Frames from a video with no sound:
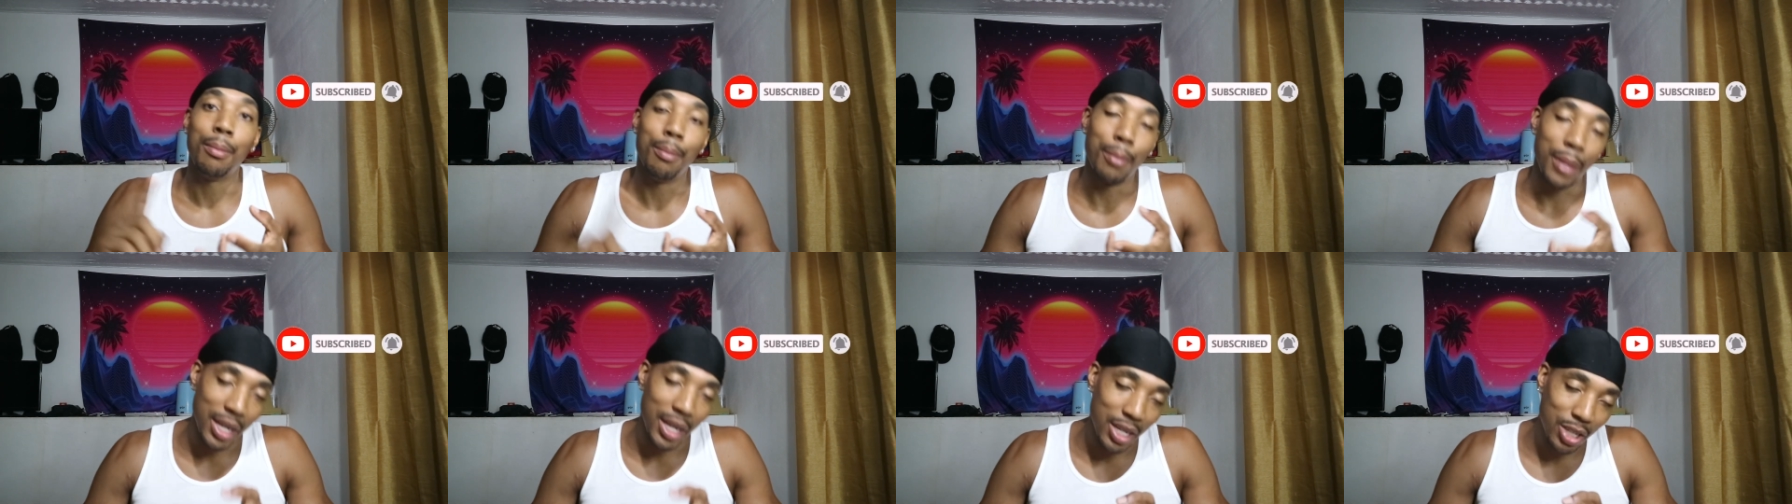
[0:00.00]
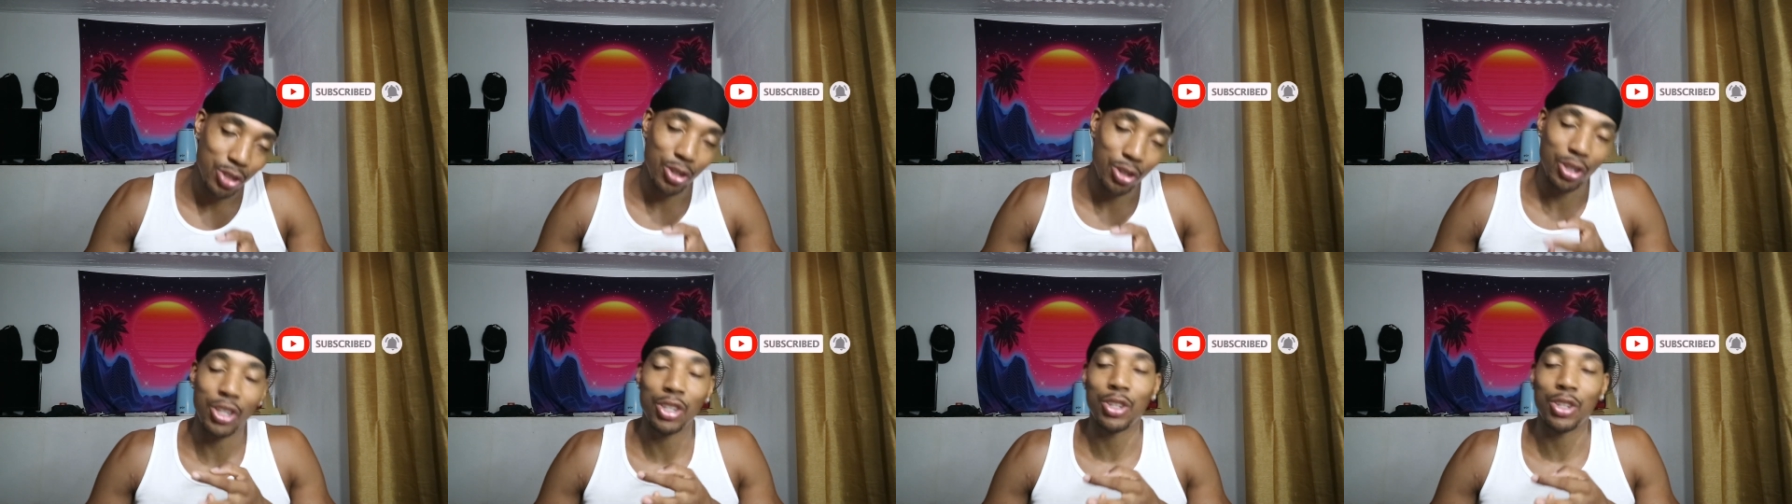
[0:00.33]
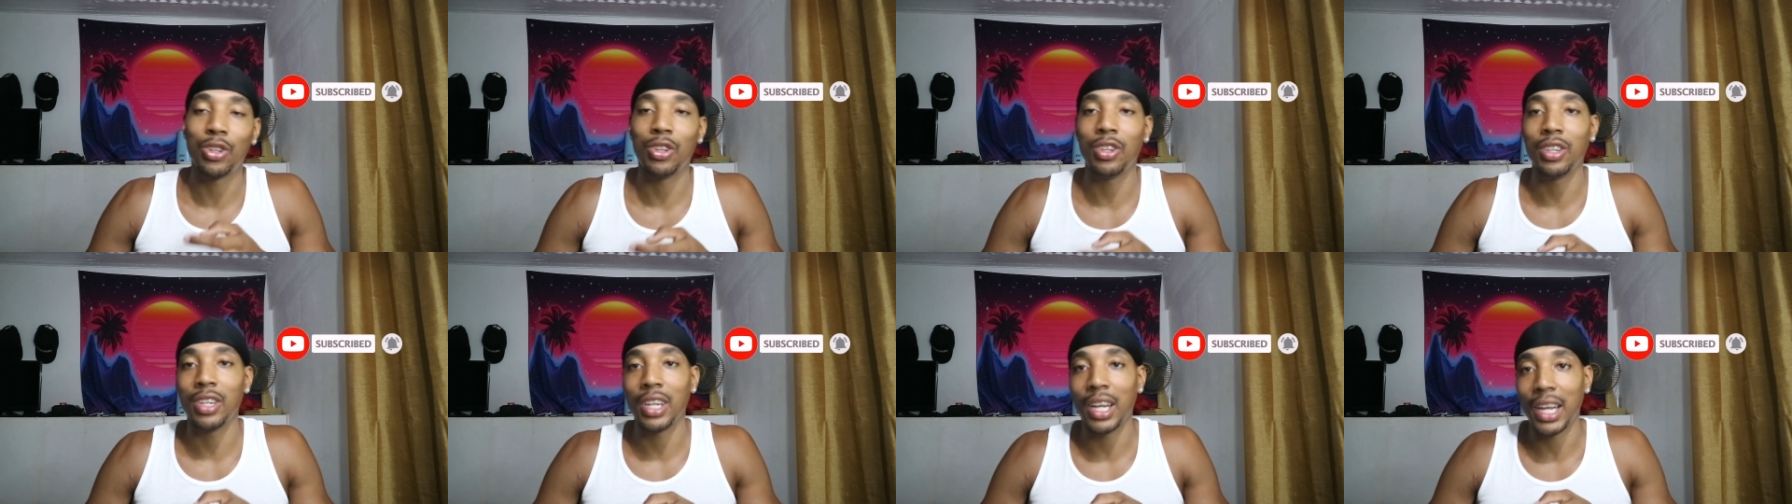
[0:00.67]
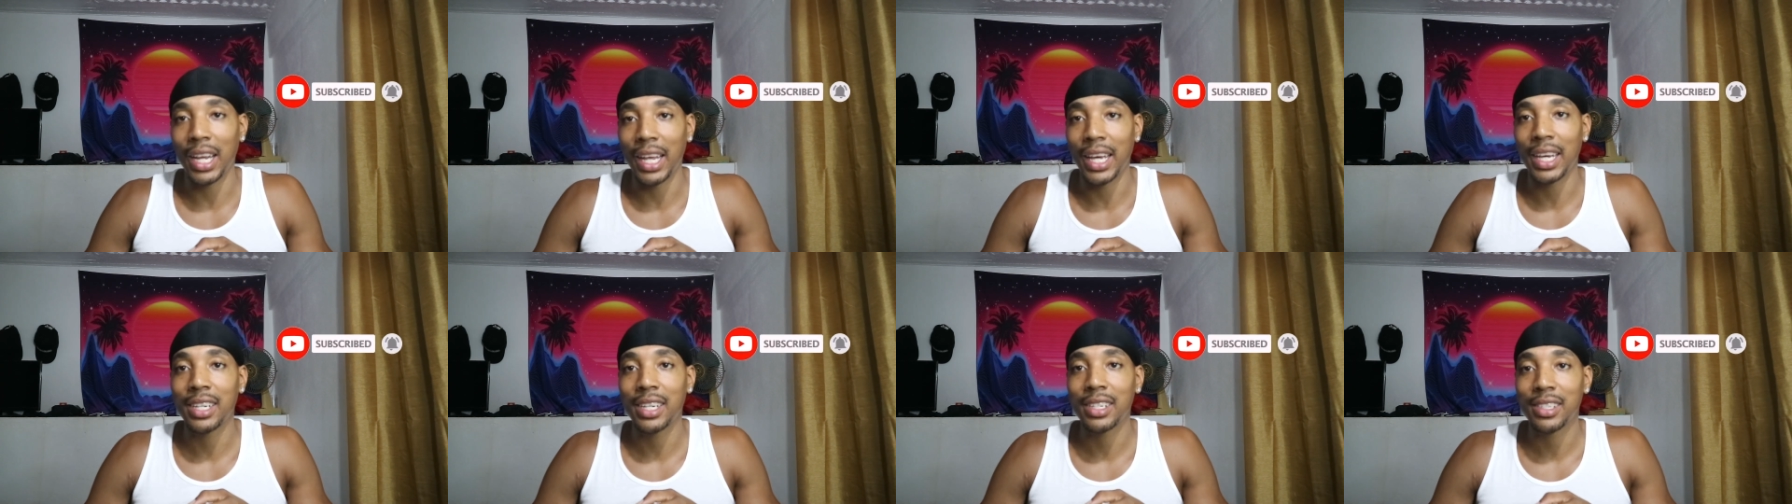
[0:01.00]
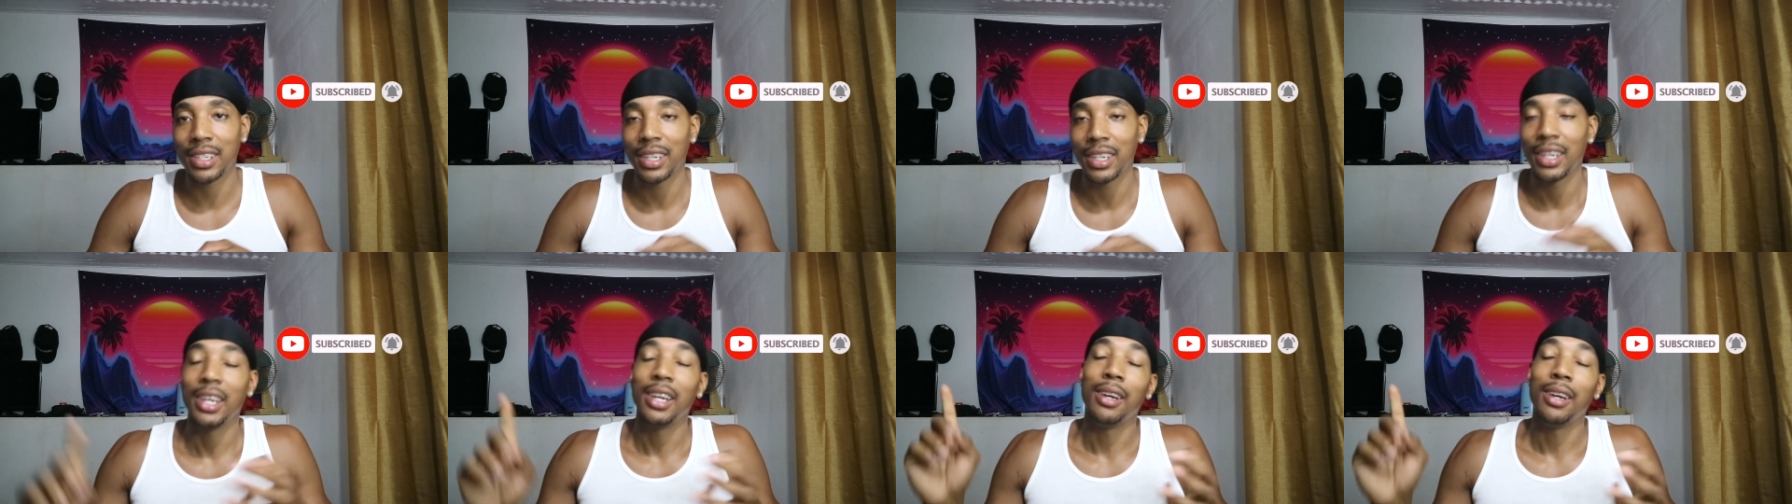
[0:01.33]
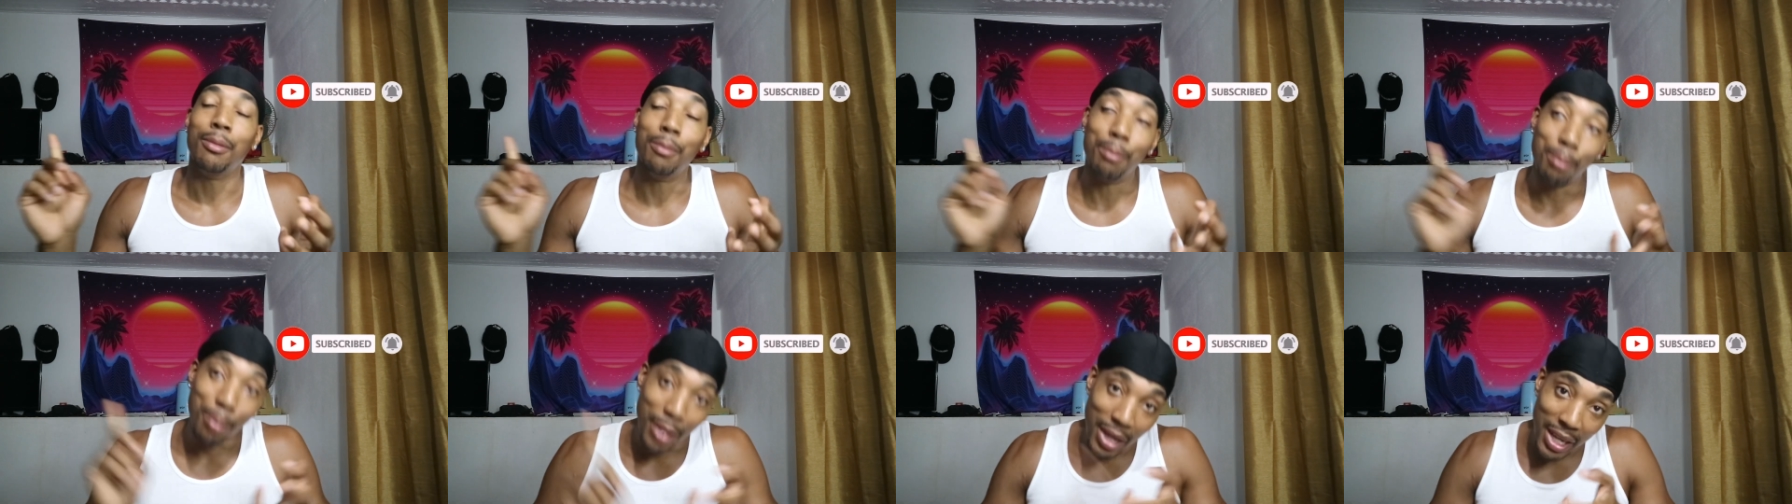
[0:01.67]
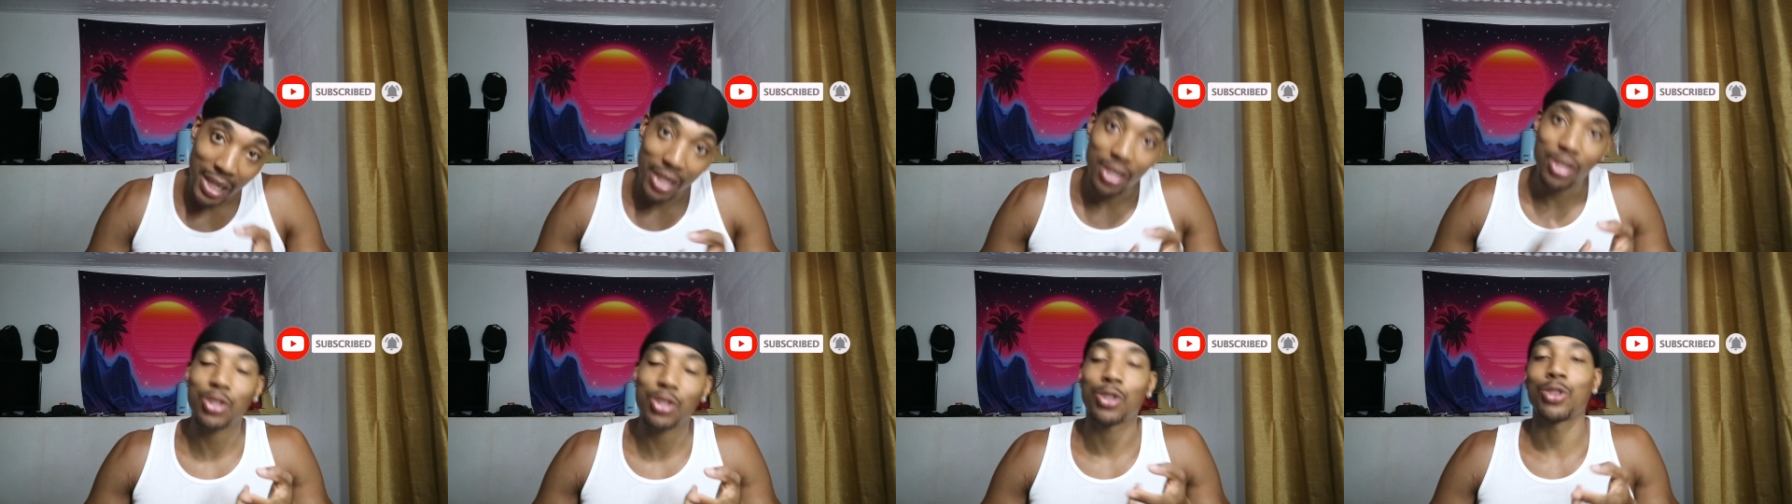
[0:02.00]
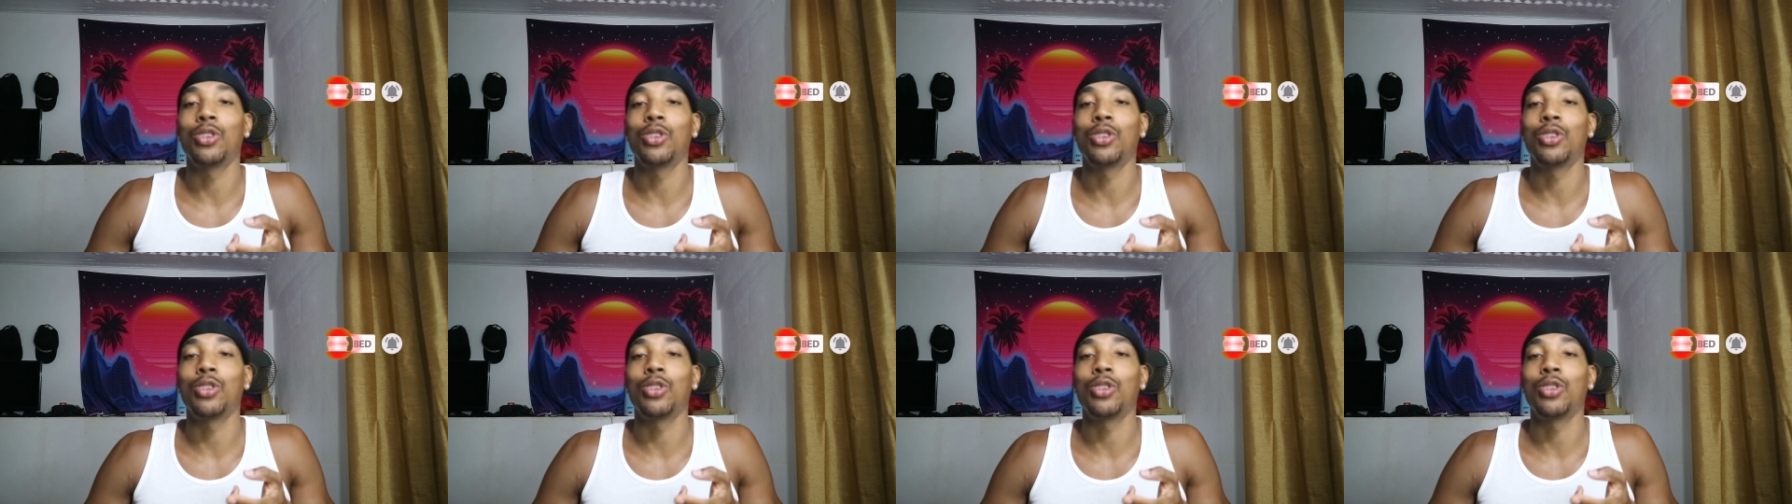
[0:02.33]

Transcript: make sure you're doing your legs, make